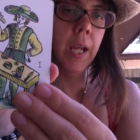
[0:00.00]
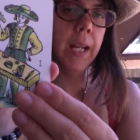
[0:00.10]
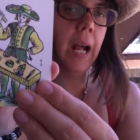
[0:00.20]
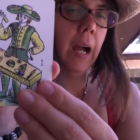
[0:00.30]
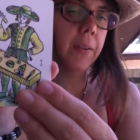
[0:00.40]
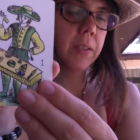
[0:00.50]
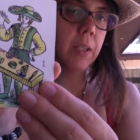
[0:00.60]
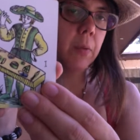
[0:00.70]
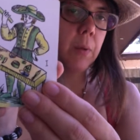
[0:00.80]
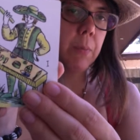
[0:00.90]
and how that's
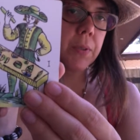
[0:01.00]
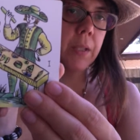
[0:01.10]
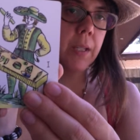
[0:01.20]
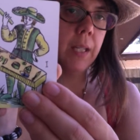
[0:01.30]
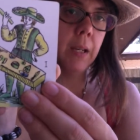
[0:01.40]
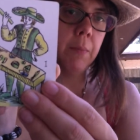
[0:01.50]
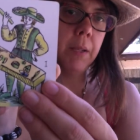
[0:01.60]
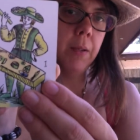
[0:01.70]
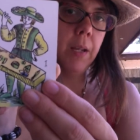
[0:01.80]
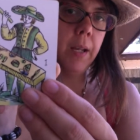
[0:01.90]
going to represent him,
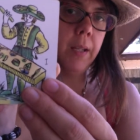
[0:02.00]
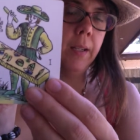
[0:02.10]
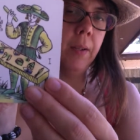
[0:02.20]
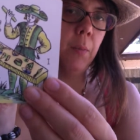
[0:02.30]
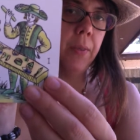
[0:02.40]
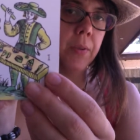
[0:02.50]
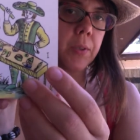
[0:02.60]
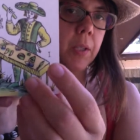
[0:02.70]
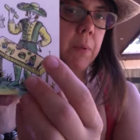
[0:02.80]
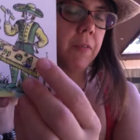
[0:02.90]
and whether it's
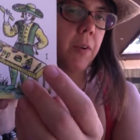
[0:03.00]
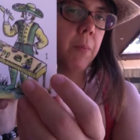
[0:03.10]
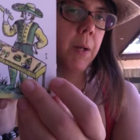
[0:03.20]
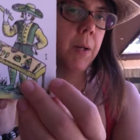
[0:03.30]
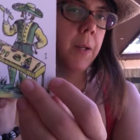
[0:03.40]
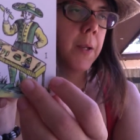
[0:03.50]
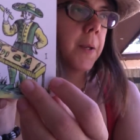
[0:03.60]
going to be from a